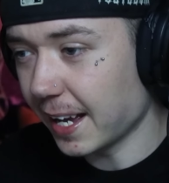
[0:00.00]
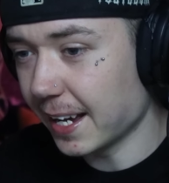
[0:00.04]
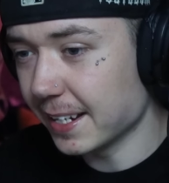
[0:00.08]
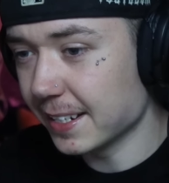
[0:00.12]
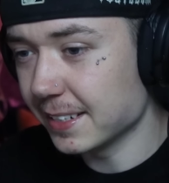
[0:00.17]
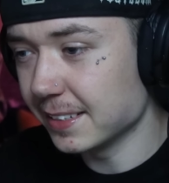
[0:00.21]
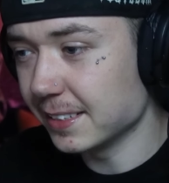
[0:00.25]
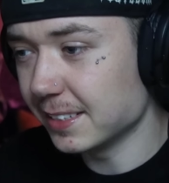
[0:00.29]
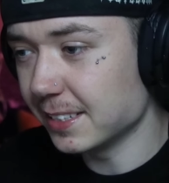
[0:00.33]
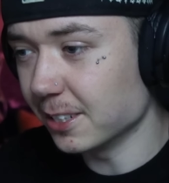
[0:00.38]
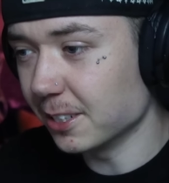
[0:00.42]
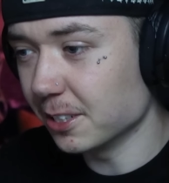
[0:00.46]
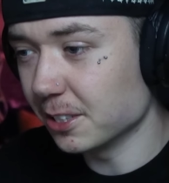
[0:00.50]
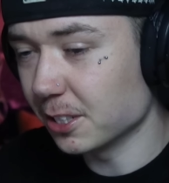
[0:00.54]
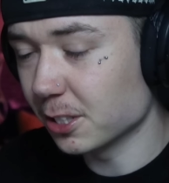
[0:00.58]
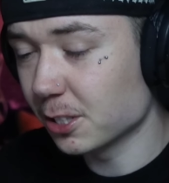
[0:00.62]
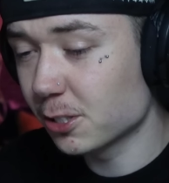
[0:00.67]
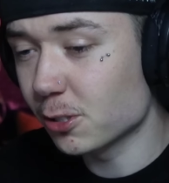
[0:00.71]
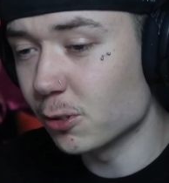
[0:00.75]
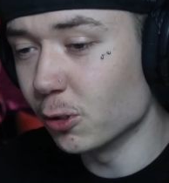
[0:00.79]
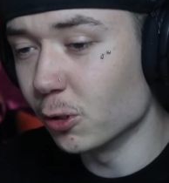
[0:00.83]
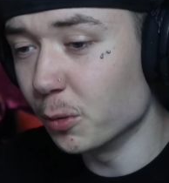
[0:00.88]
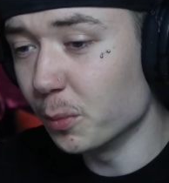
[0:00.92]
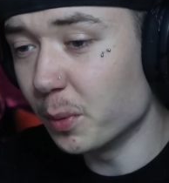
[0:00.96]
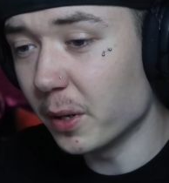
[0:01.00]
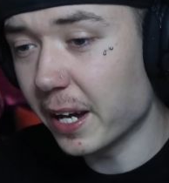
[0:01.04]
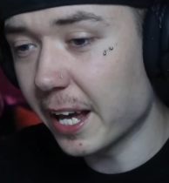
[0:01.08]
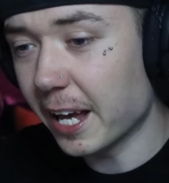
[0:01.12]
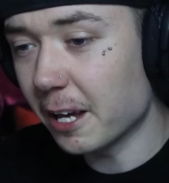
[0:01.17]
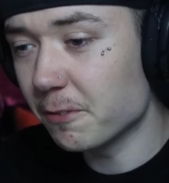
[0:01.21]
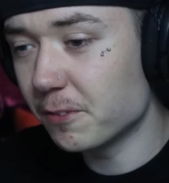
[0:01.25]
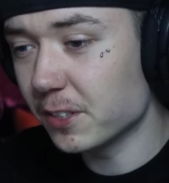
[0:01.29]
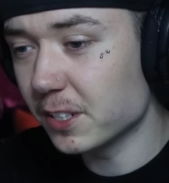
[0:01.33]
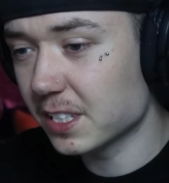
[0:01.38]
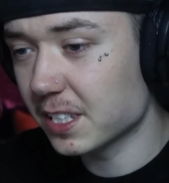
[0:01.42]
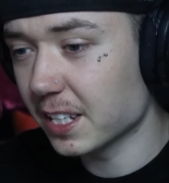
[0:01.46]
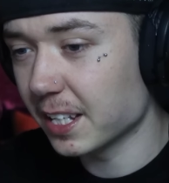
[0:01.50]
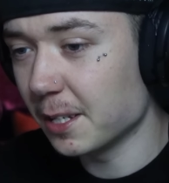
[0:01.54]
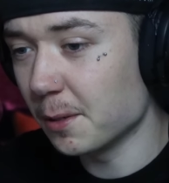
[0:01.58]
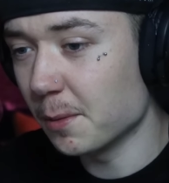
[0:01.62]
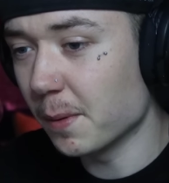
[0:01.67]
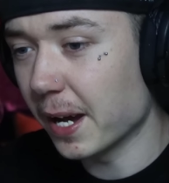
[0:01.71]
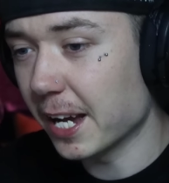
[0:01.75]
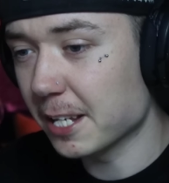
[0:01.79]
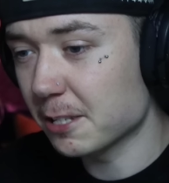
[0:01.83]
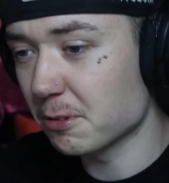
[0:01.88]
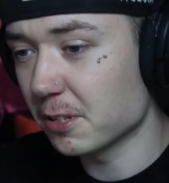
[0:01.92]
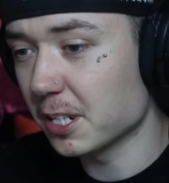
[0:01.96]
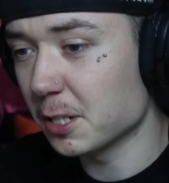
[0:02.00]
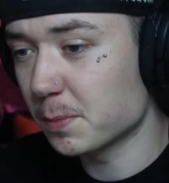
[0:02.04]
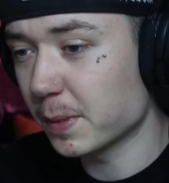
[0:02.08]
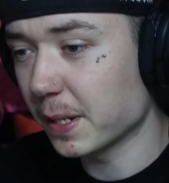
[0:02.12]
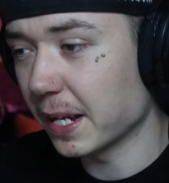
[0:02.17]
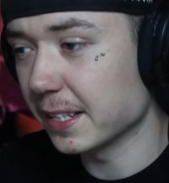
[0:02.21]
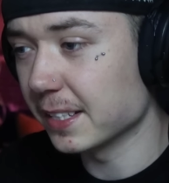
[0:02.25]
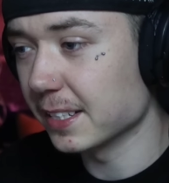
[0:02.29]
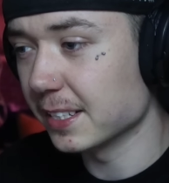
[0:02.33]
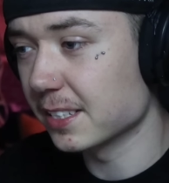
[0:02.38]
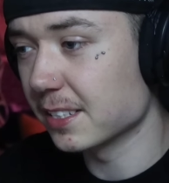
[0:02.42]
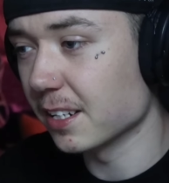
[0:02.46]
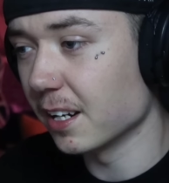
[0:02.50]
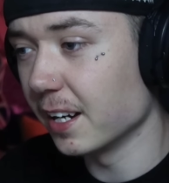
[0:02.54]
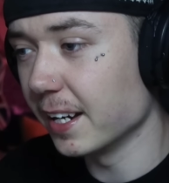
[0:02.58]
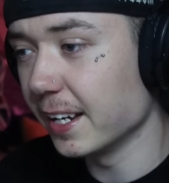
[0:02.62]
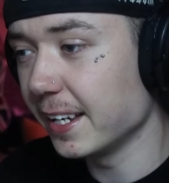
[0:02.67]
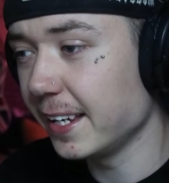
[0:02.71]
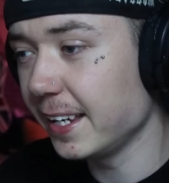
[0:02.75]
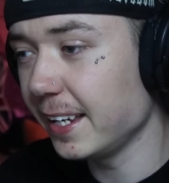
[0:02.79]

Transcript: and the schoolboy outfits that he wears when he's playing the guitar.